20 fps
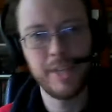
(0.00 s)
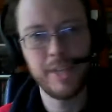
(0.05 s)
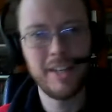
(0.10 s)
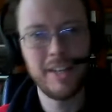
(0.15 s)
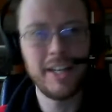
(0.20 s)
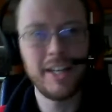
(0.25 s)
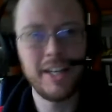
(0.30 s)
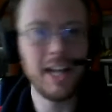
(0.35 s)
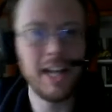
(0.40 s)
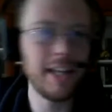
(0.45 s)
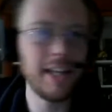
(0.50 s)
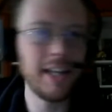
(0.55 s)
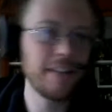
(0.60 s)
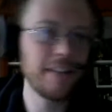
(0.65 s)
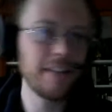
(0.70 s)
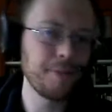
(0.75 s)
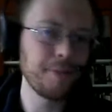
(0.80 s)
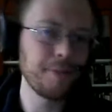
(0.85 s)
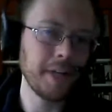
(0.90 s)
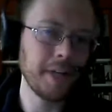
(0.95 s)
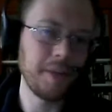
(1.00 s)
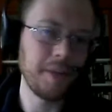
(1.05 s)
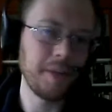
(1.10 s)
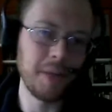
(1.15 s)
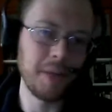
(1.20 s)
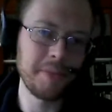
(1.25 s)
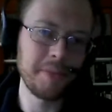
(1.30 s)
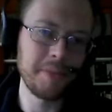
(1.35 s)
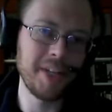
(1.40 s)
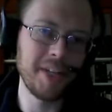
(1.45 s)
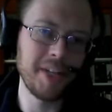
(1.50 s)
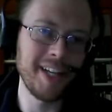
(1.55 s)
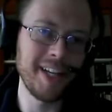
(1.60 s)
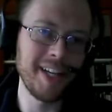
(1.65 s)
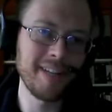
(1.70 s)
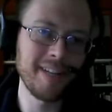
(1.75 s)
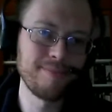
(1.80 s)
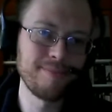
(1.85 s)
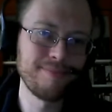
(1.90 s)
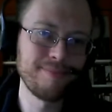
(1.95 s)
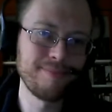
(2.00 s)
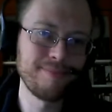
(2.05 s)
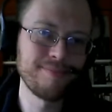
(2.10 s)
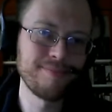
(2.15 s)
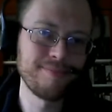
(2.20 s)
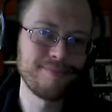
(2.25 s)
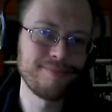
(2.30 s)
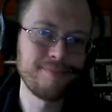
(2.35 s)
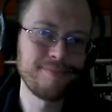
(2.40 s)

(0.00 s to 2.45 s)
Not like the Forgotten Realms deity, but